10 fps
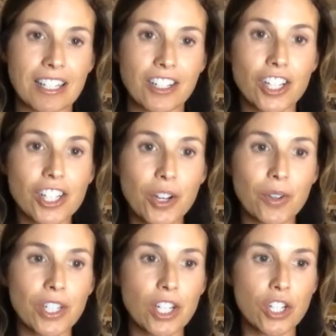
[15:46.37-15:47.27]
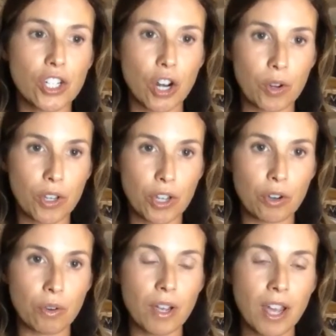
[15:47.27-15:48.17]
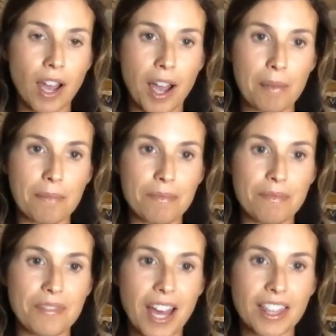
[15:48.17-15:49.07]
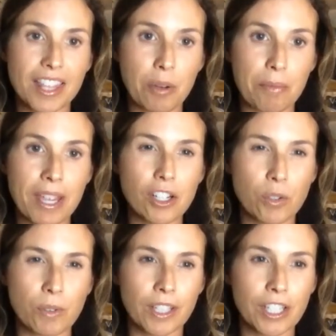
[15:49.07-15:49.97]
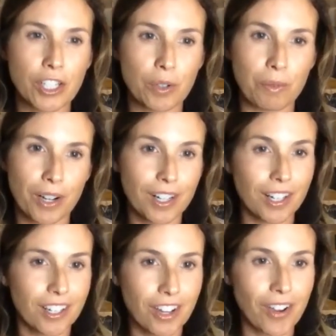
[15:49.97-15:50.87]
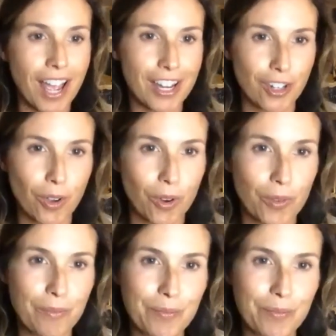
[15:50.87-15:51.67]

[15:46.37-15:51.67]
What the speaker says: just goes to show you that the omegas really do work. Go ahead, Nicole.